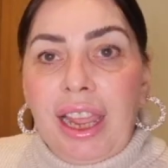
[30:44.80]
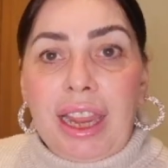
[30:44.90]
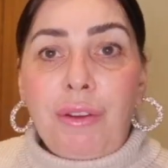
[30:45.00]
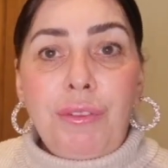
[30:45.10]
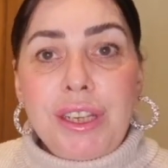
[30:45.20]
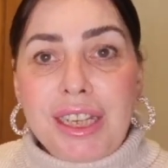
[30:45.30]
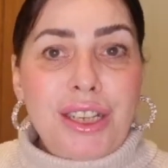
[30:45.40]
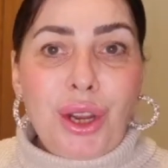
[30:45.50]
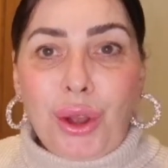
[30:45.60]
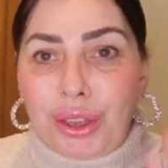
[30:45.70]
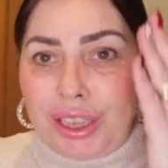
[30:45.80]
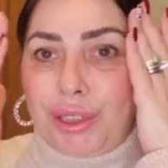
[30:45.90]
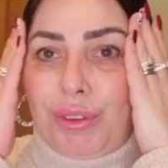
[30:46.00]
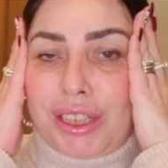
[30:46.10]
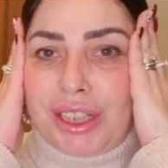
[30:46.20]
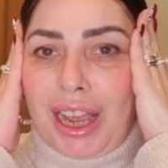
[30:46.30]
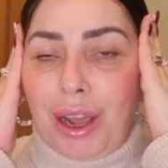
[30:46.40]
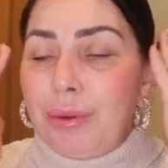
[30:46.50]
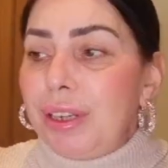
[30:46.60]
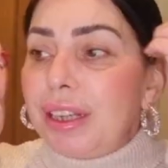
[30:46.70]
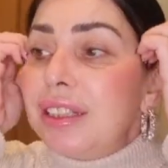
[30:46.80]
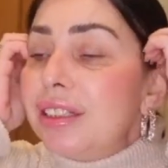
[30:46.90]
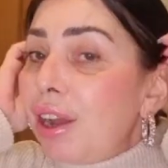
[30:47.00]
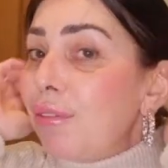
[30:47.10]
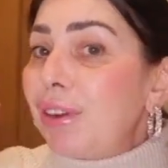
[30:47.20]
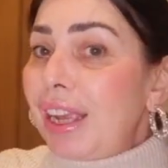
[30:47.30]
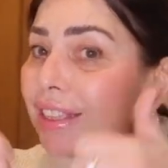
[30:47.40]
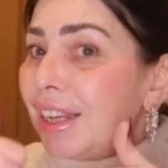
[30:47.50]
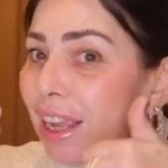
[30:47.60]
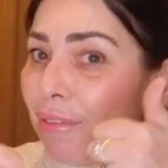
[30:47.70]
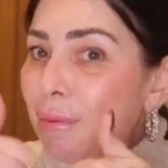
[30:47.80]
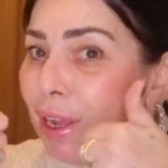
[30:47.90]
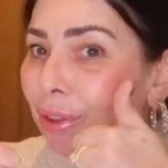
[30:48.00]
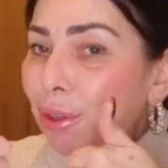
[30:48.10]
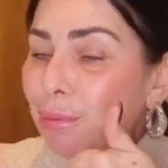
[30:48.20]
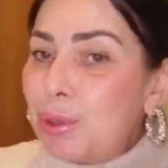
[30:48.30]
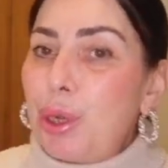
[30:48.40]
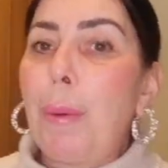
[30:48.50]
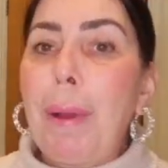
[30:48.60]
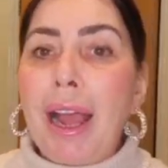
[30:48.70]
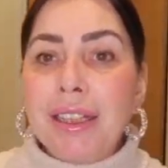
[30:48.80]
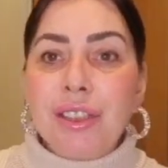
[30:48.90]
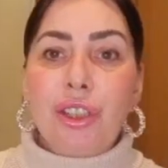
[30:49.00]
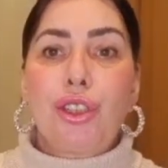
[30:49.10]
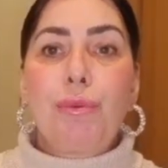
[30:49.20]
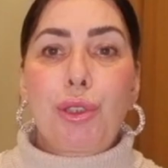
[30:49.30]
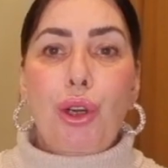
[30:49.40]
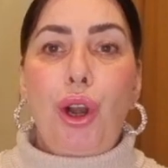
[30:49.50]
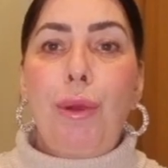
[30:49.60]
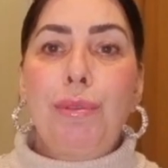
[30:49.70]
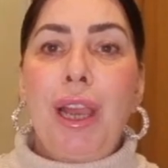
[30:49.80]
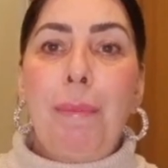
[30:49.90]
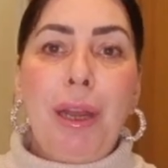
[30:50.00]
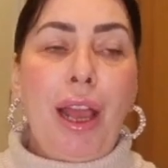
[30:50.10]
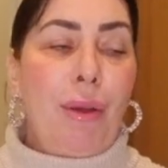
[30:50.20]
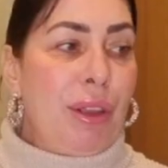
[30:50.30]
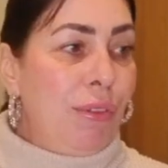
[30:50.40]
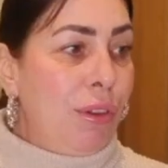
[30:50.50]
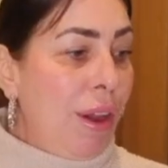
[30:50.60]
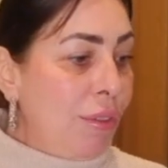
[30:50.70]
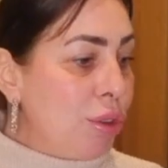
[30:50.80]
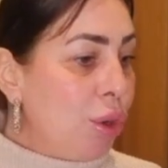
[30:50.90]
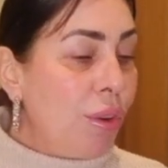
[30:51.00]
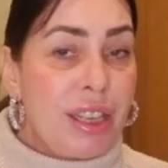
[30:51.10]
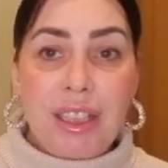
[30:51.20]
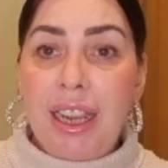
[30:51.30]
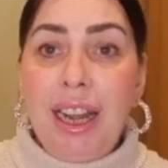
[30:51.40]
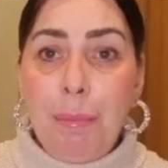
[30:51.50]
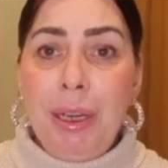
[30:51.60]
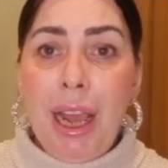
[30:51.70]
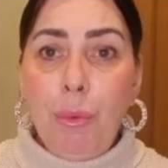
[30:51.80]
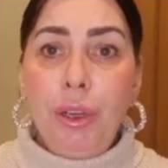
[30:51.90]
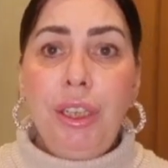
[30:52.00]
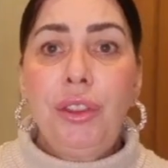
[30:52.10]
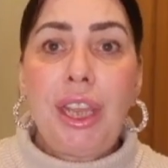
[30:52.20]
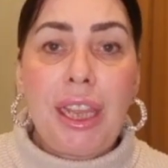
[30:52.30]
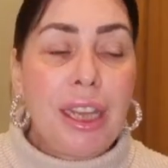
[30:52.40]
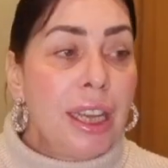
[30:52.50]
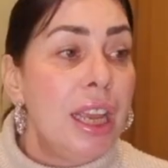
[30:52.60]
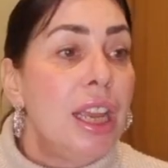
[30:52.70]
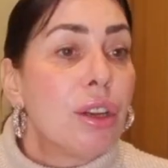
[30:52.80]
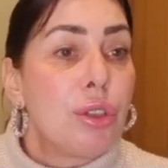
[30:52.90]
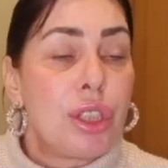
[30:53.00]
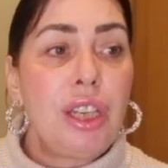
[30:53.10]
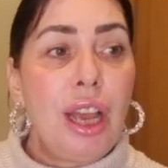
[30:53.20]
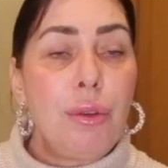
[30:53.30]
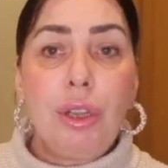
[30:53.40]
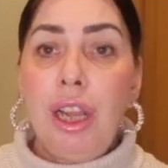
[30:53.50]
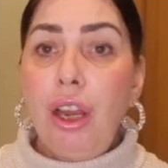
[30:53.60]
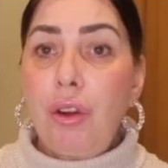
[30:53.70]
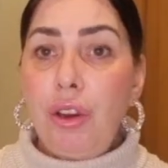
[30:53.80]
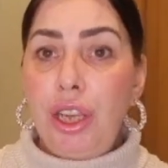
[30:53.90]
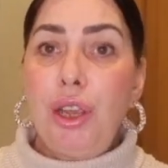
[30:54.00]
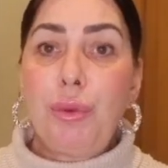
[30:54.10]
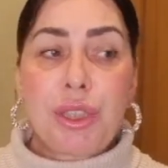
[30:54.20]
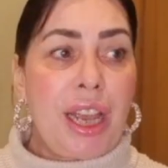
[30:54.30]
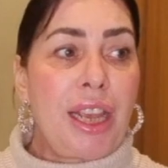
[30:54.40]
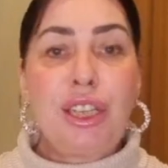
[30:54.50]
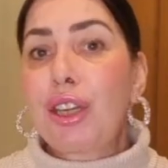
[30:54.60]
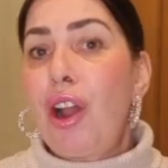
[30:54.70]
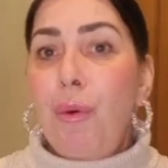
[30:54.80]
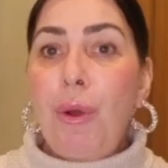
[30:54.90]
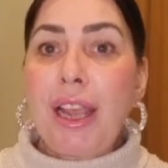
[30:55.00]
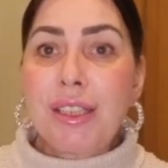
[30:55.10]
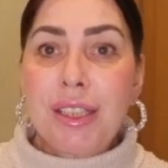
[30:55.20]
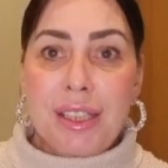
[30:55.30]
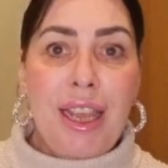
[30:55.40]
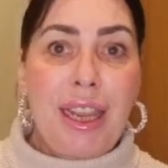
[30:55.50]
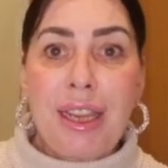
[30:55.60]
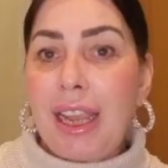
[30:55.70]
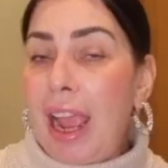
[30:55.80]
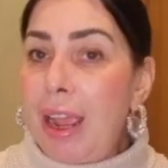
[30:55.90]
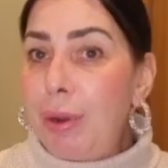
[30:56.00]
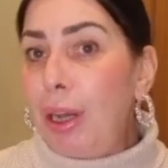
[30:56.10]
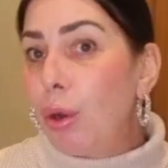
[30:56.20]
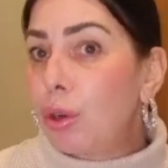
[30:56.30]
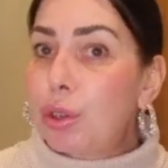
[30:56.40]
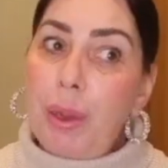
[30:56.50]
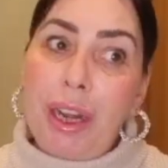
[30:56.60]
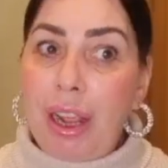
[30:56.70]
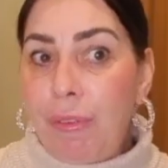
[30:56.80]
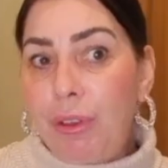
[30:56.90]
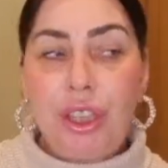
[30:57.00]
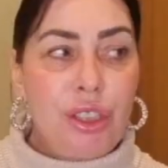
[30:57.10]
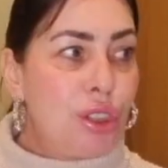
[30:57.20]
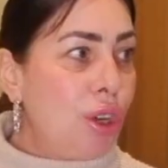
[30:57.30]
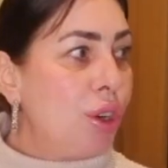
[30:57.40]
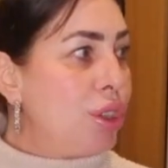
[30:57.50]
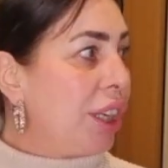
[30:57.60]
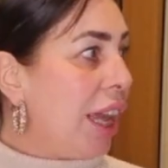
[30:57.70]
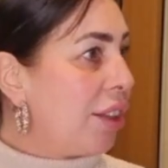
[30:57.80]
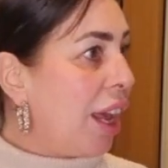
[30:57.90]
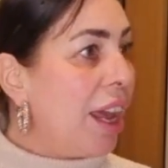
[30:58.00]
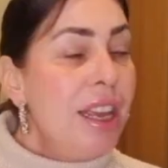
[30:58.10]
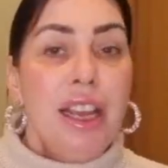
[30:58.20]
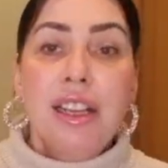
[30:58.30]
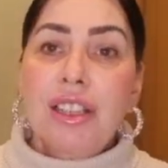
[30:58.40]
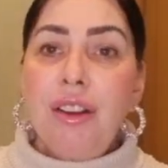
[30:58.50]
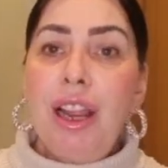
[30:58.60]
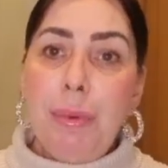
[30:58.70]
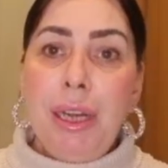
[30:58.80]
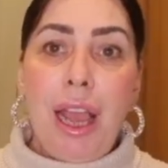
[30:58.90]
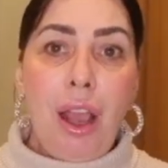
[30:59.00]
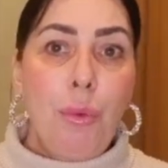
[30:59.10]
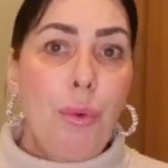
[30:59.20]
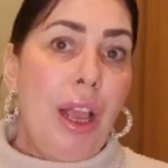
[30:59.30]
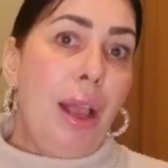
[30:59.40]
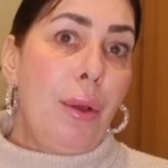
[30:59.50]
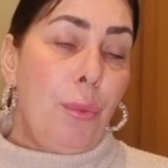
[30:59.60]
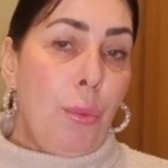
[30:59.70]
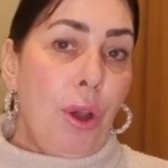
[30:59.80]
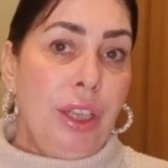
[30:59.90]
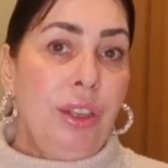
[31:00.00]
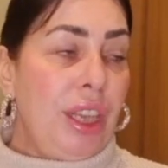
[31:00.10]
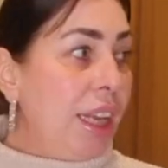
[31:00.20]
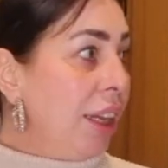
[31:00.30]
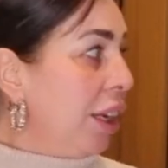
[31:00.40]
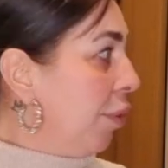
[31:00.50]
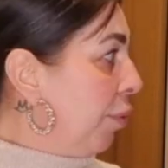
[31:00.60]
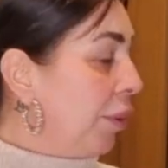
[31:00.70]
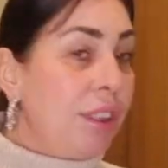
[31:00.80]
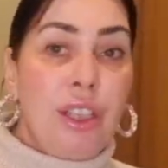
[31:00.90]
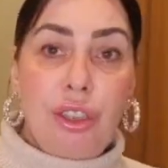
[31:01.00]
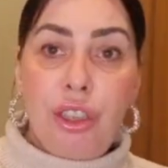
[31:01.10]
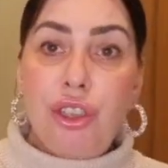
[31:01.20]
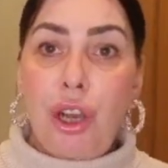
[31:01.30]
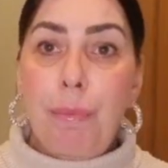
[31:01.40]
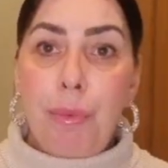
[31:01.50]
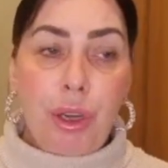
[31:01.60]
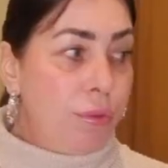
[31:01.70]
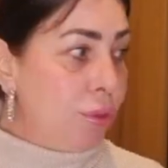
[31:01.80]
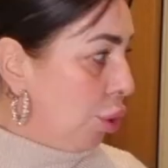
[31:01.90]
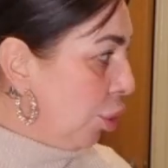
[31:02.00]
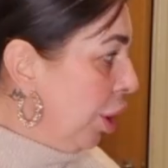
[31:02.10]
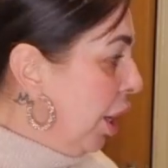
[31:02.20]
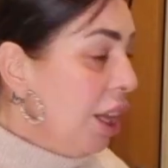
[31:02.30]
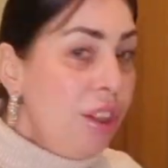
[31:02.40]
If you did like this video, don't forget to leave me a thumbs up and subscribe down below if you haven't already. Let me know what you think, because I know a lot of you were saying you can't wait to see how it looks when everything's tied together. So let me know what you think of the job that I've done.